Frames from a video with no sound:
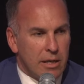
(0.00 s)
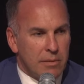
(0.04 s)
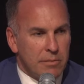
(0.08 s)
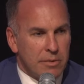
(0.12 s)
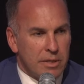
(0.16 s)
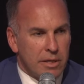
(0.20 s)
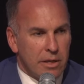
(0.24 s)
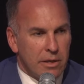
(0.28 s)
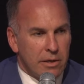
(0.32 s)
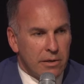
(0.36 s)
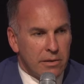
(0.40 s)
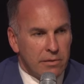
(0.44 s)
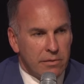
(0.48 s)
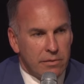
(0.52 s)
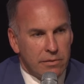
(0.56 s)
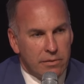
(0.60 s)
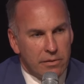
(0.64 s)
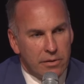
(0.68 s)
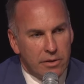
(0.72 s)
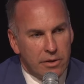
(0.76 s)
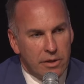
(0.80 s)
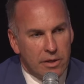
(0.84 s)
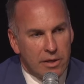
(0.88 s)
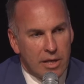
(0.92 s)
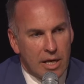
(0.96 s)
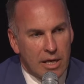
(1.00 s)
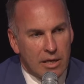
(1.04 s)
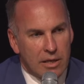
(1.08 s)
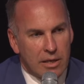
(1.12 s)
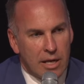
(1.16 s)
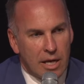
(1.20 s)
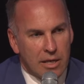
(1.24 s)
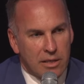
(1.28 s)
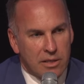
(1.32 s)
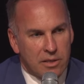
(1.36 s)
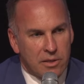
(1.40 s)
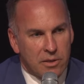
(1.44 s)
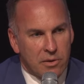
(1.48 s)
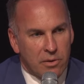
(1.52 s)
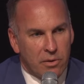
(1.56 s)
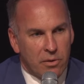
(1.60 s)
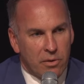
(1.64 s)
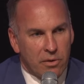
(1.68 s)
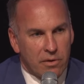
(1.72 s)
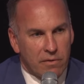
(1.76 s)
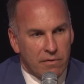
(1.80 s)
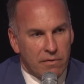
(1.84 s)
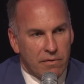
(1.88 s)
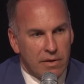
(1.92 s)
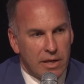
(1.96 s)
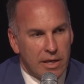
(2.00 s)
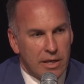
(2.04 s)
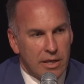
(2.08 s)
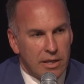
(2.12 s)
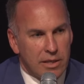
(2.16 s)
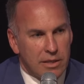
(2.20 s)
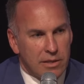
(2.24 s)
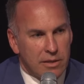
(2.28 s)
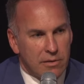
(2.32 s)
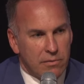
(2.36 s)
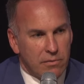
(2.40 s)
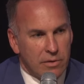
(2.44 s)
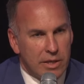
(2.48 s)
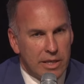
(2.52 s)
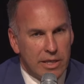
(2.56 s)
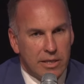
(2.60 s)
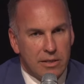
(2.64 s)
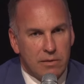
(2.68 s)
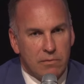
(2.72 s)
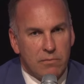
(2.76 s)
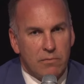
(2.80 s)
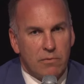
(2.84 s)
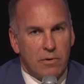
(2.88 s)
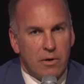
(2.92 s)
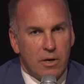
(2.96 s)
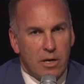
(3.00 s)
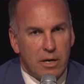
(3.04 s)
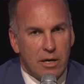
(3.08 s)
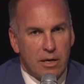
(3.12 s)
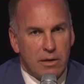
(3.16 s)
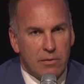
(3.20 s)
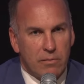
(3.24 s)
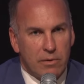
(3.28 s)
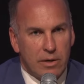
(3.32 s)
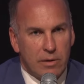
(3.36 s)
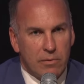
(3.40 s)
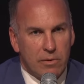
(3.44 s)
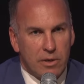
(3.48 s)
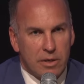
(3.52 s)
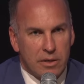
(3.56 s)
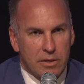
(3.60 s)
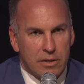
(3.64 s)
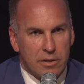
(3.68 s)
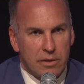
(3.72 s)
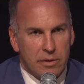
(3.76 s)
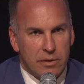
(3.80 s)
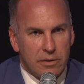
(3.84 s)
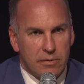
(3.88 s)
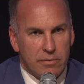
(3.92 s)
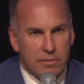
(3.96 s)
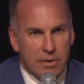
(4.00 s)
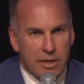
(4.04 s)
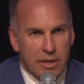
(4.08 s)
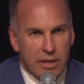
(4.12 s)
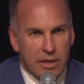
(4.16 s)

So yeah, that sort of thing is the reason why we wanted to